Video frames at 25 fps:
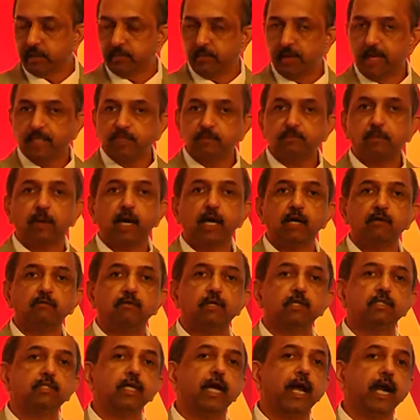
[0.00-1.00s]
The best
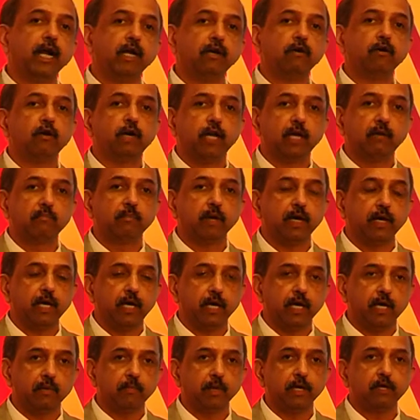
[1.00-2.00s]
part was the handholding by
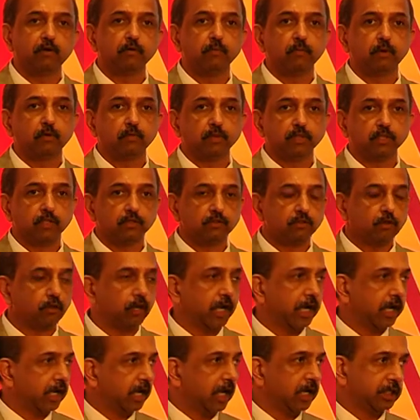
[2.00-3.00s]
MIQ professors.
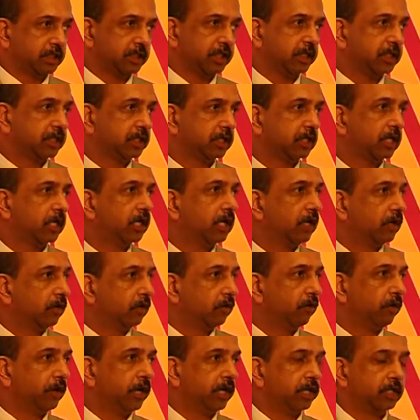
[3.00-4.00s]
So like Ashish,
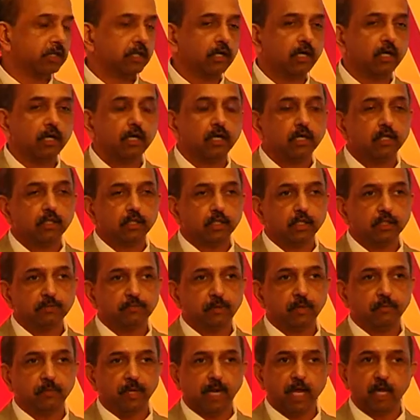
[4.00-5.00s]
Rohit,
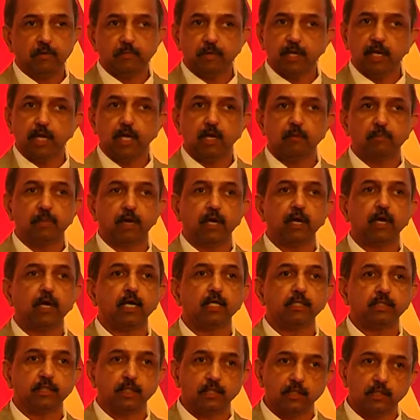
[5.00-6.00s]
these people have been helping
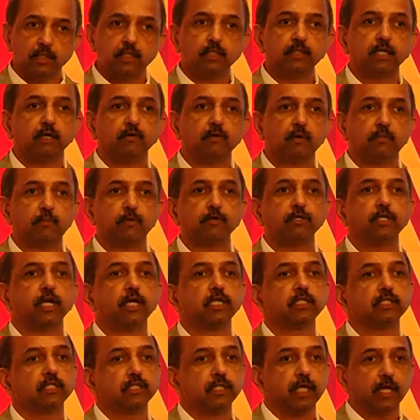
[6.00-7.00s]
us in these our
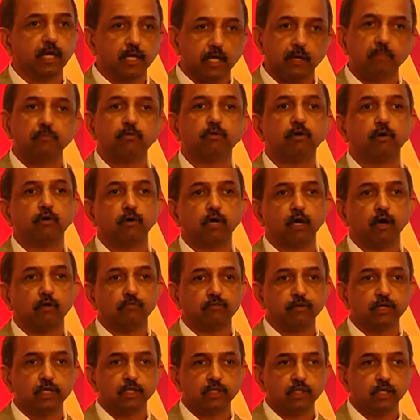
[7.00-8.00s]
projects. They come to our
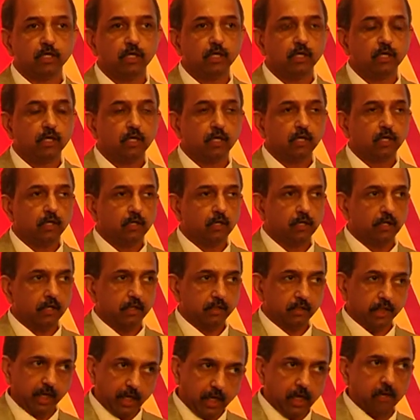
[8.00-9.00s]
office,
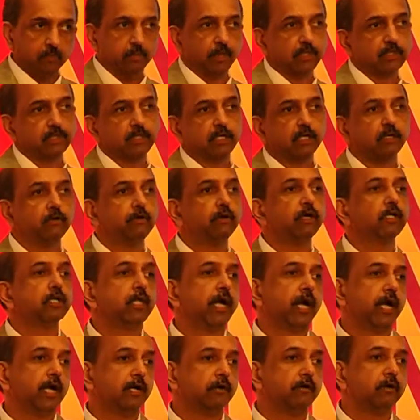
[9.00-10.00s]
they help us in
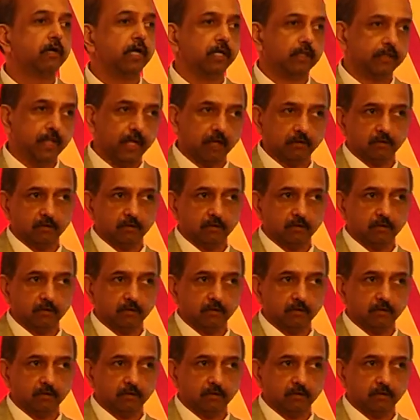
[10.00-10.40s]
doing the handholding.